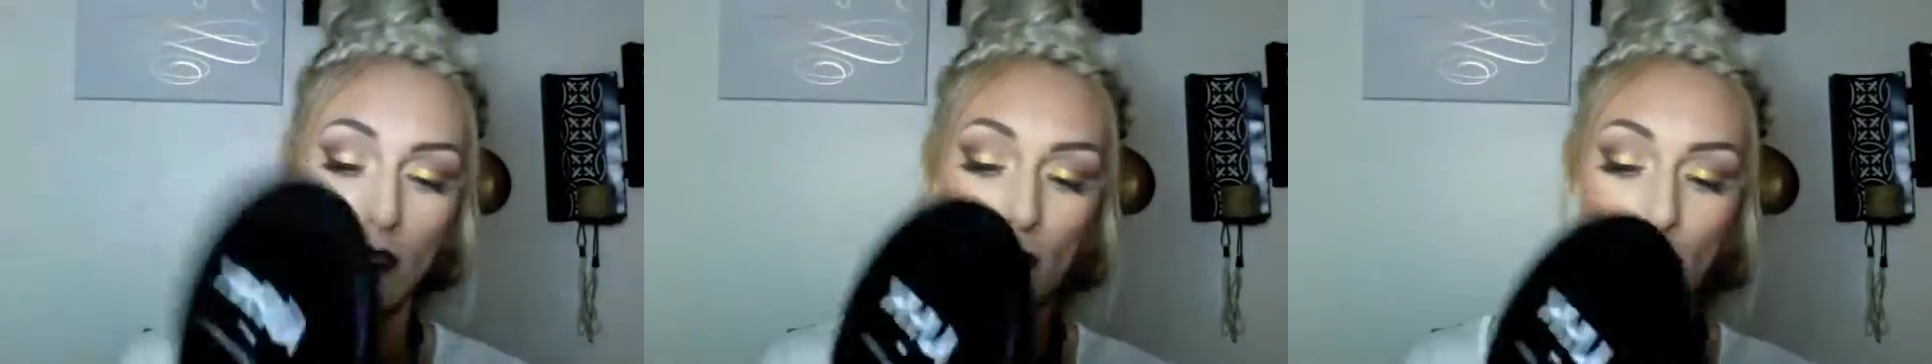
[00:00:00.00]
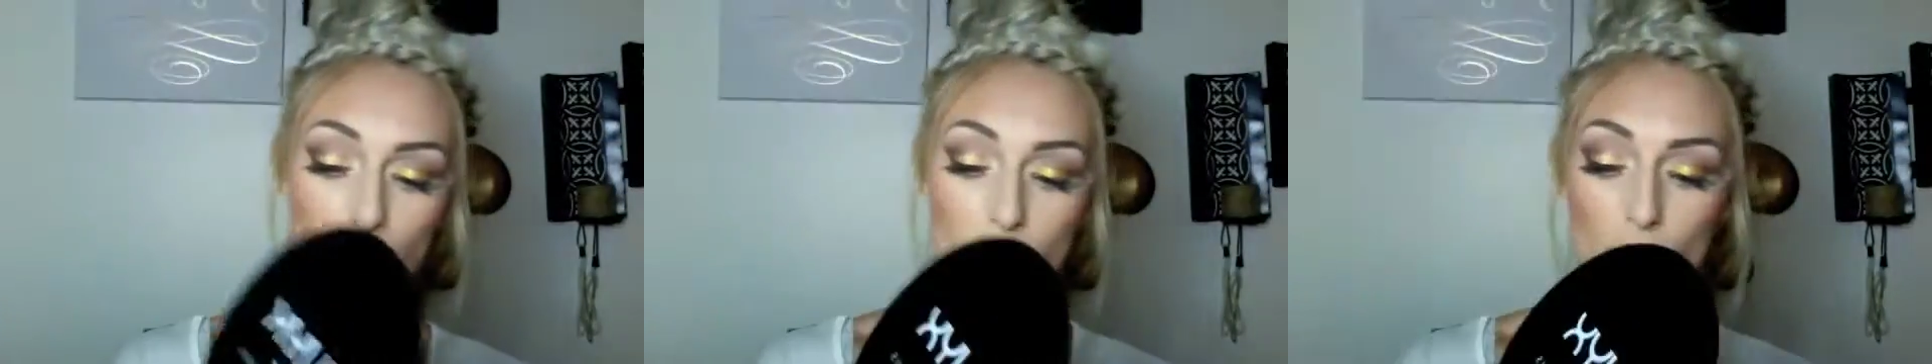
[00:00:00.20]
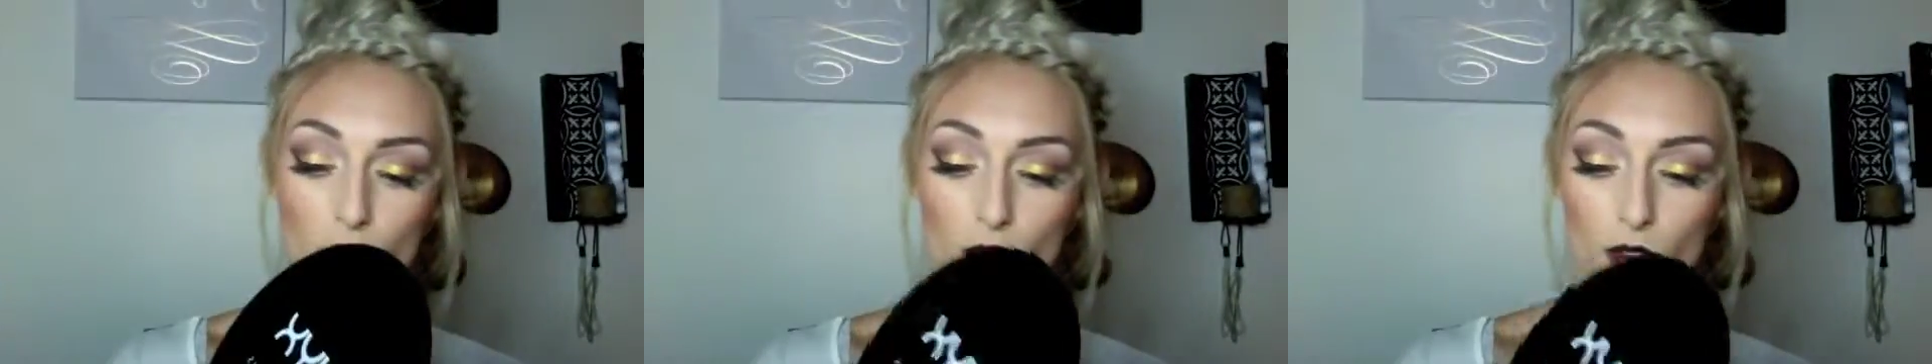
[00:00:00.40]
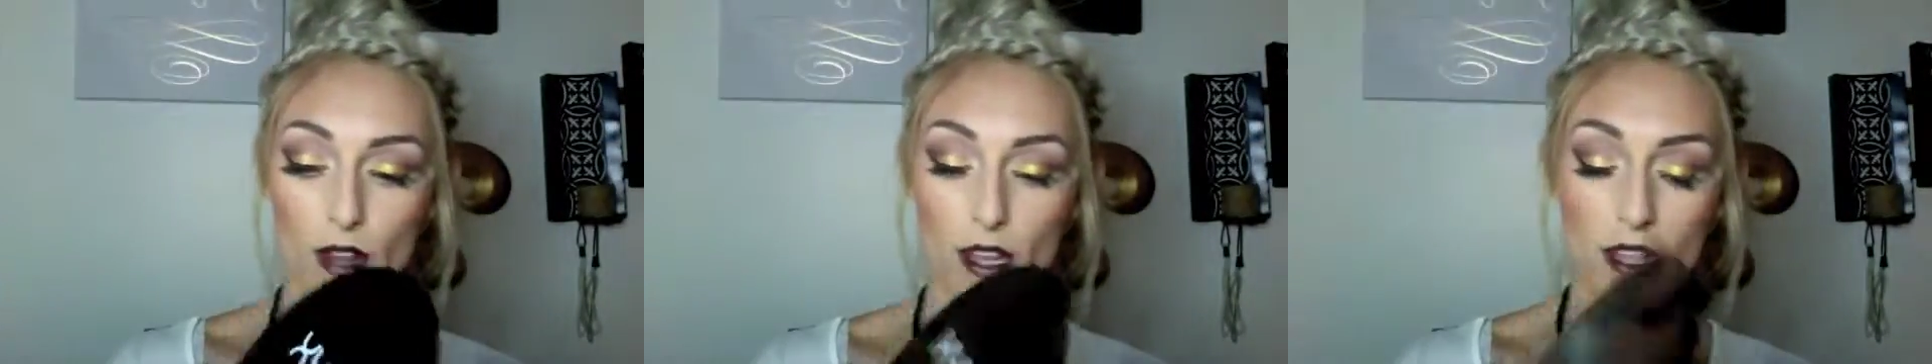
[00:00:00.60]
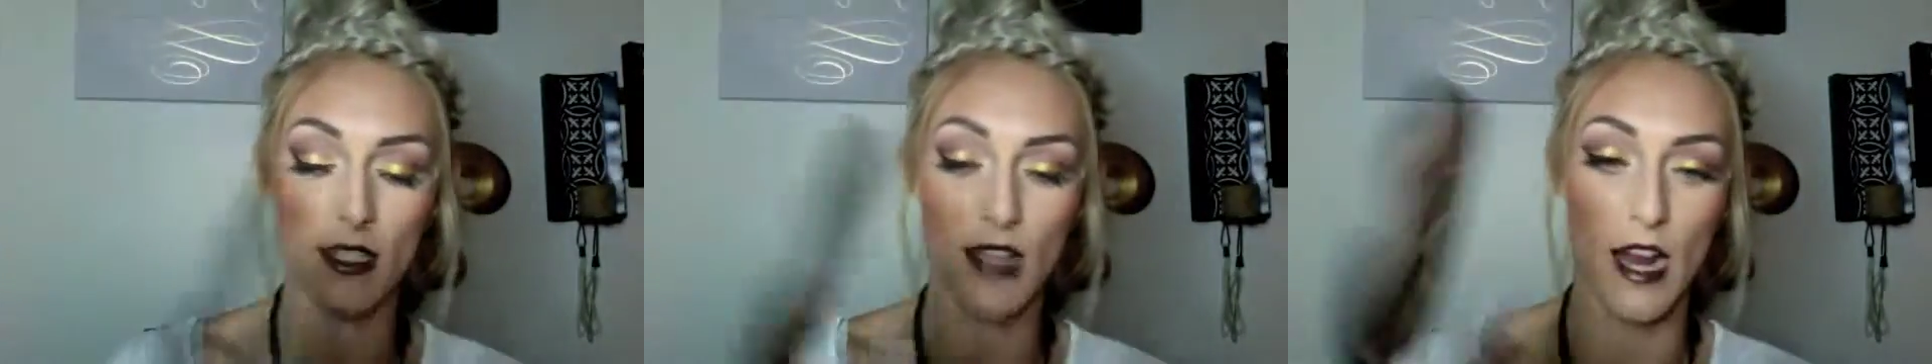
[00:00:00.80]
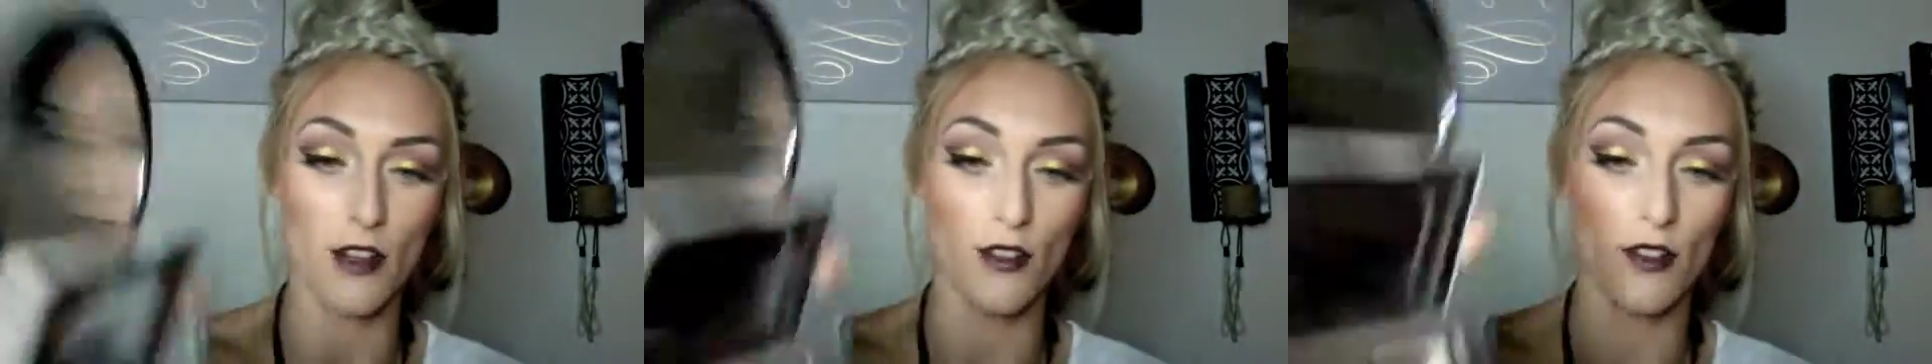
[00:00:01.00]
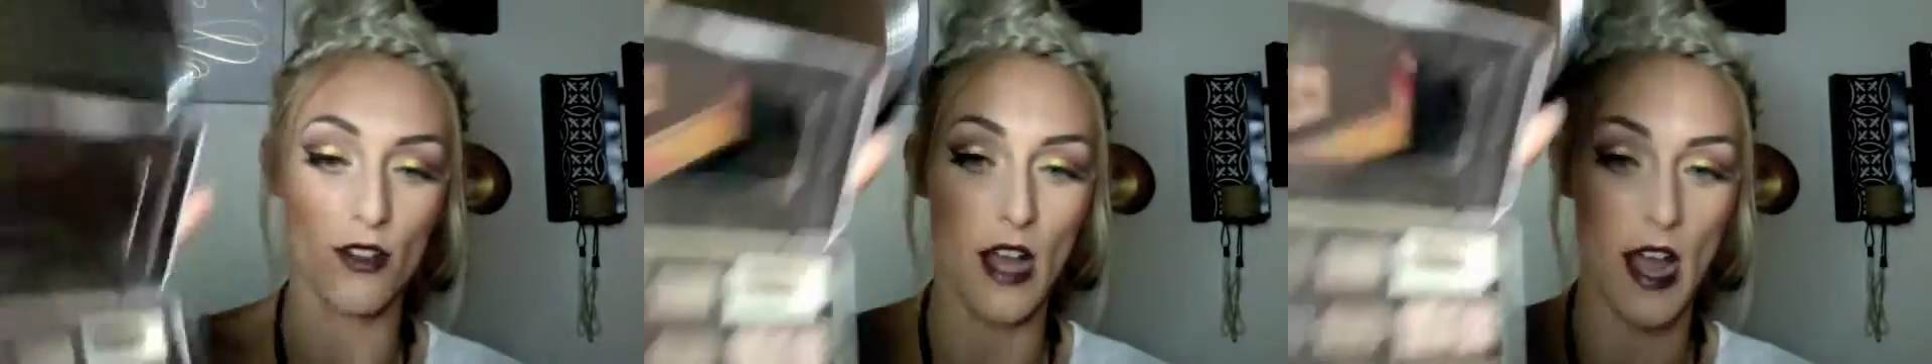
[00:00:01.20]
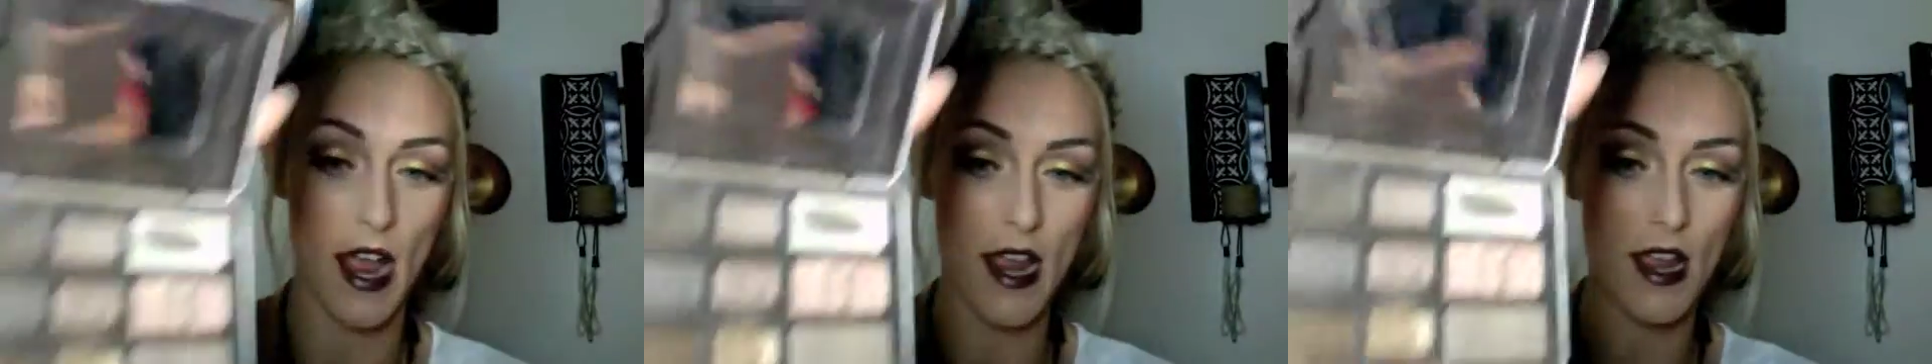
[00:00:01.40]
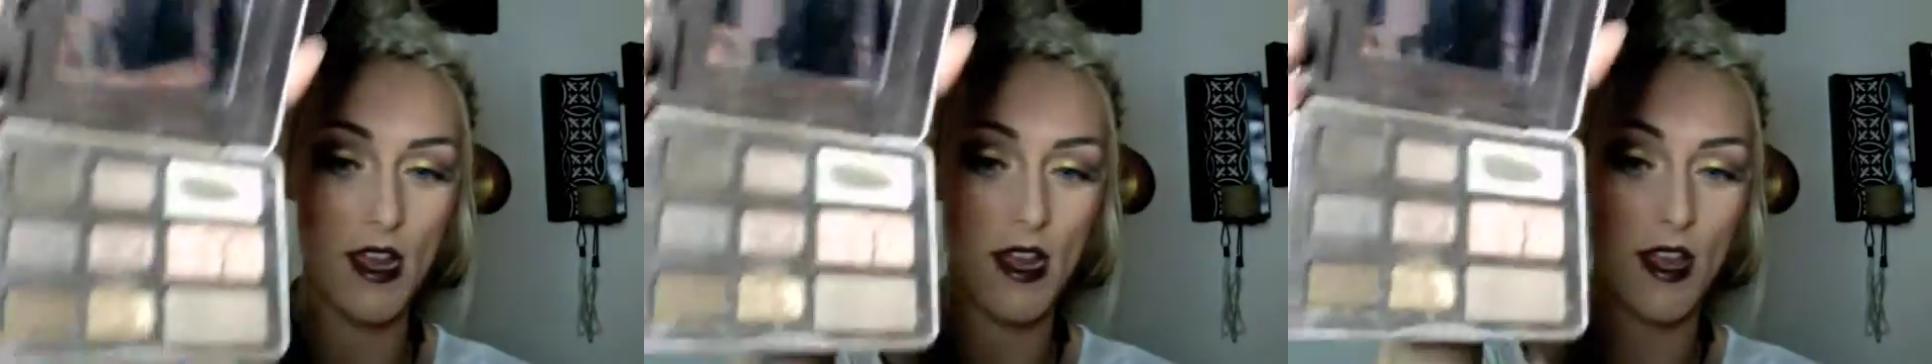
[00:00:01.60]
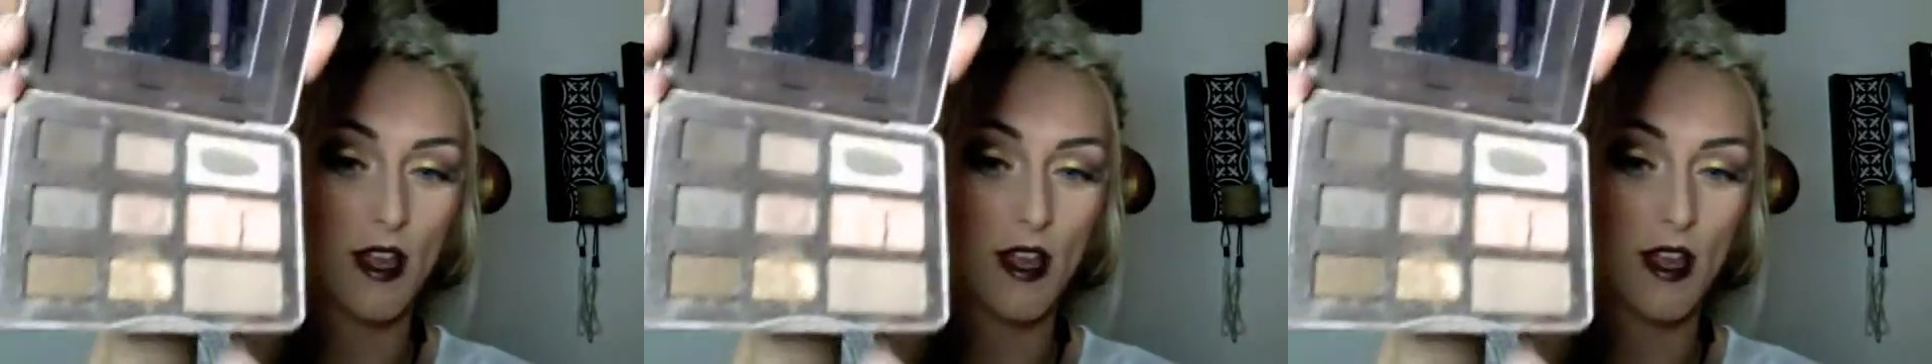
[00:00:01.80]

by Too Faced Natural Eye.